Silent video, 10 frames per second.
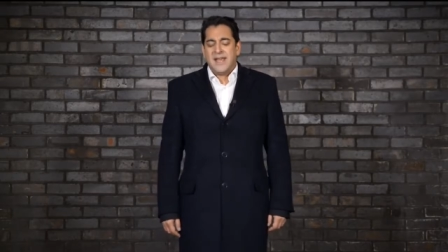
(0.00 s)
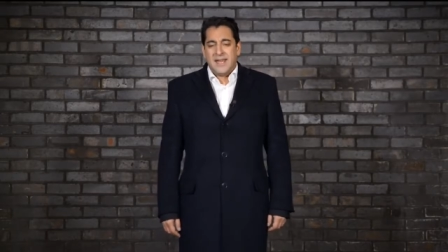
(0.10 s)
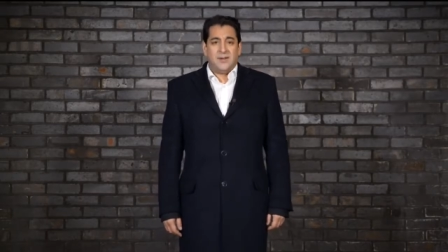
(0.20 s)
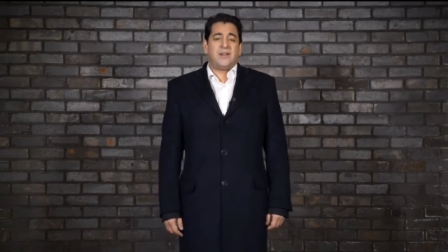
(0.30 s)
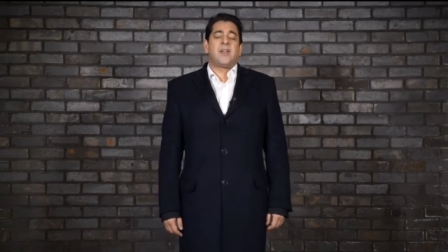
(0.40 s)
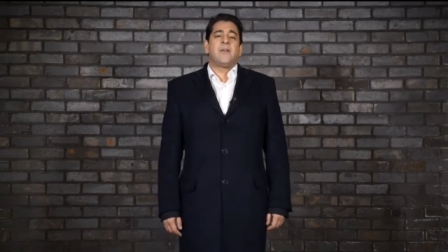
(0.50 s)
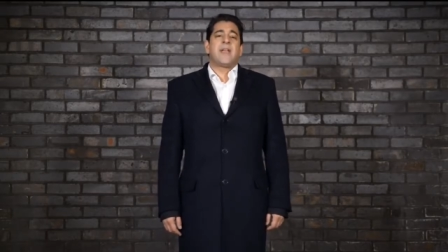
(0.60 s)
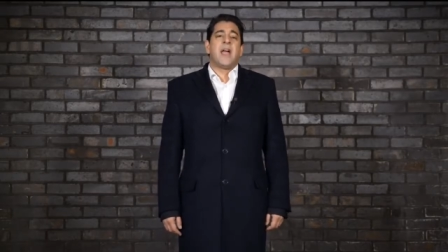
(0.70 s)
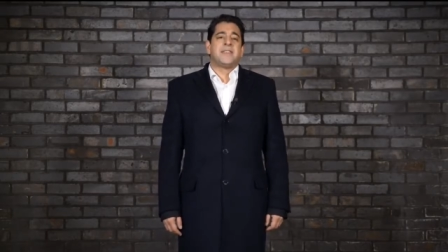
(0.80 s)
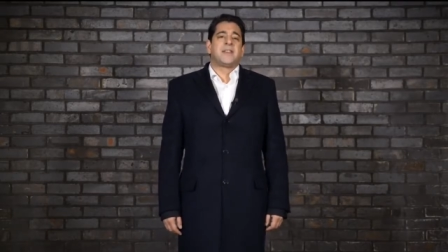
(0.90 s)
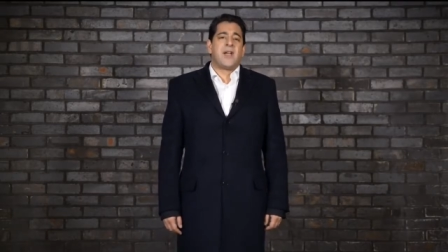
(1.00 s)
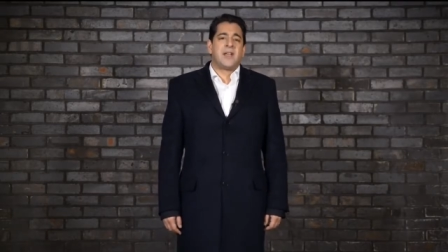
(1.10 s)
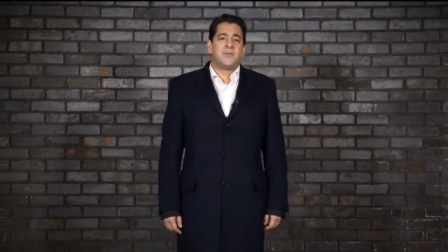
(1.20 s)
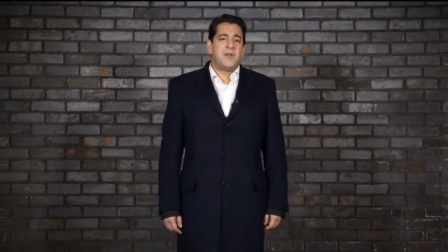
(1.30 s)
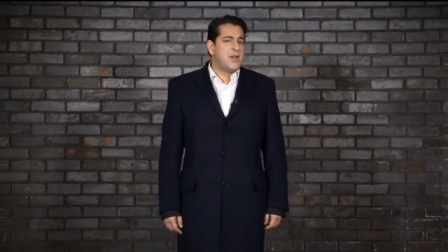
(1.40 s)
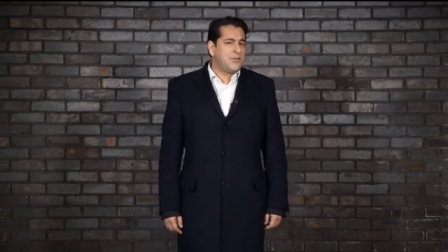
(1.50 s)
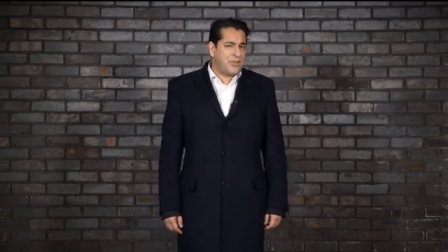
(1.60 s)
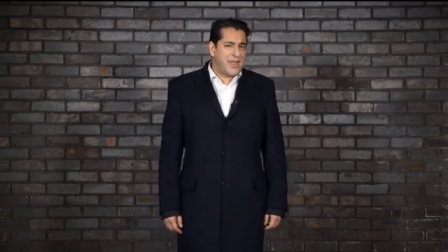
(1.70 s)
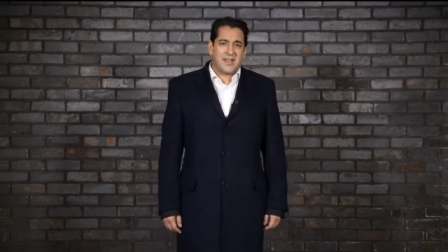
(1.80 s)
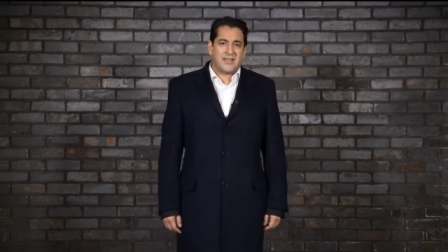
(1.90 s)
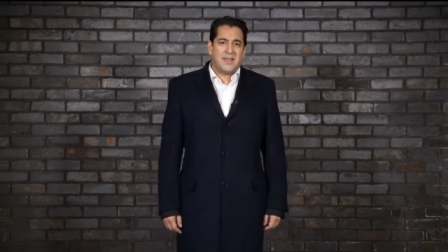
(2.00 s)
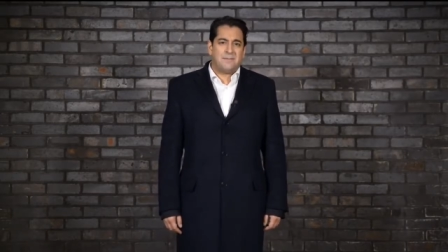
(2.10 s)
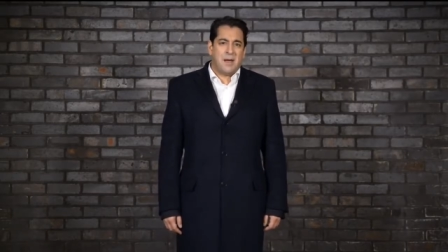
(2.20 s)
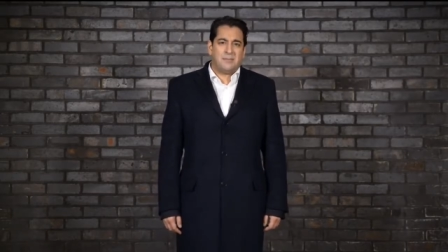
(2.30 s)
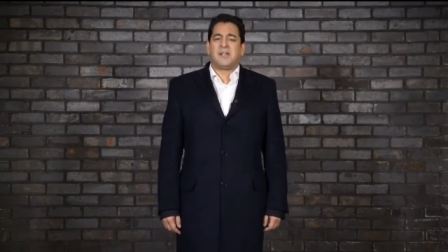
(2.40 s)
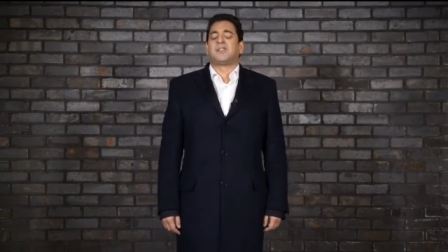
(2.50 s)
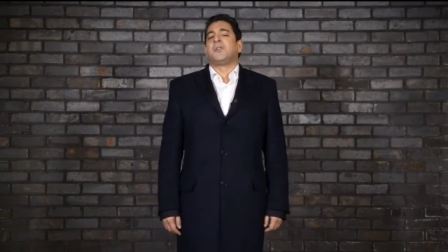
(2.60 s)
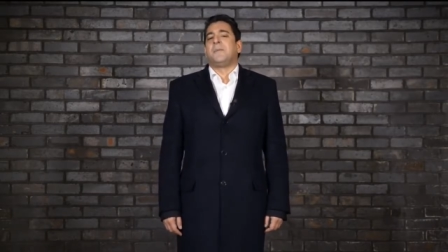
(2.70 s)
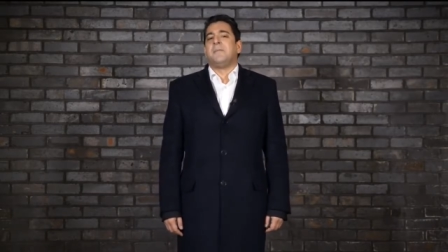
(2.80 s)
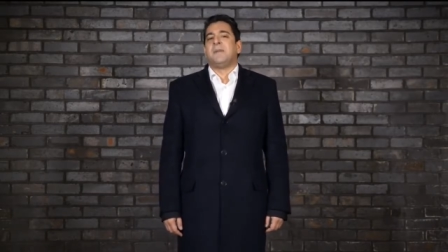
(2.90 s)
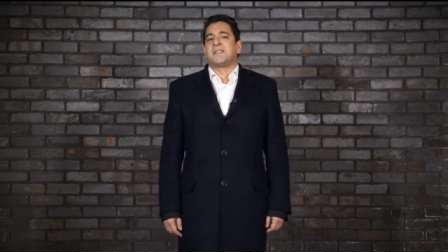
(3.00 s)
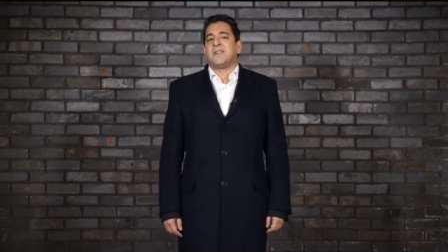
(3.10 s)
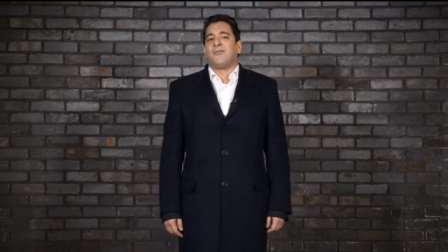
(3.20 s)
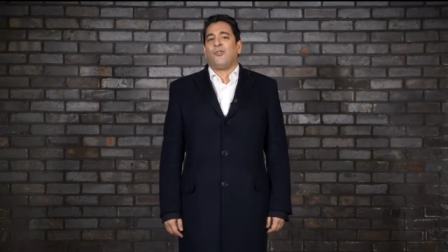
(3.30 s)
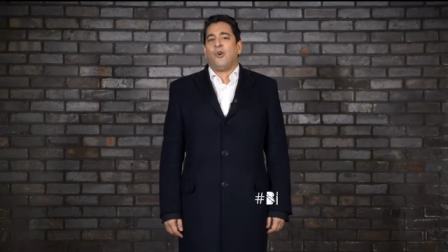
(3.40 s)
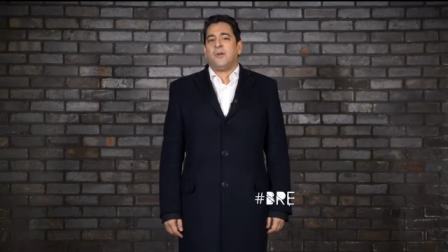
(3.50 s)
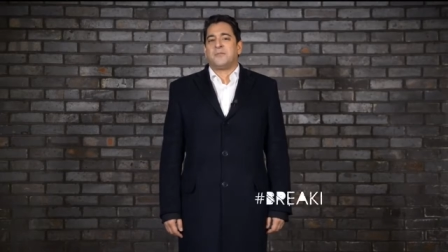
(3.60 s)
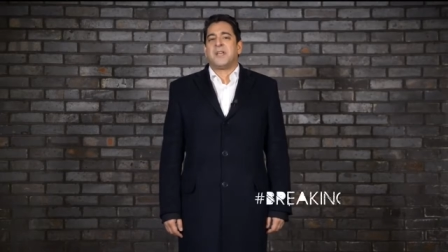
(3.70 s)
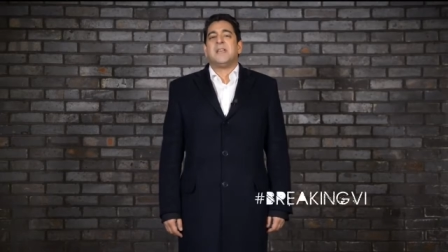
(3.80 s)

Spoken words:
Here at Going Underground, we don't think the public should be misinformed.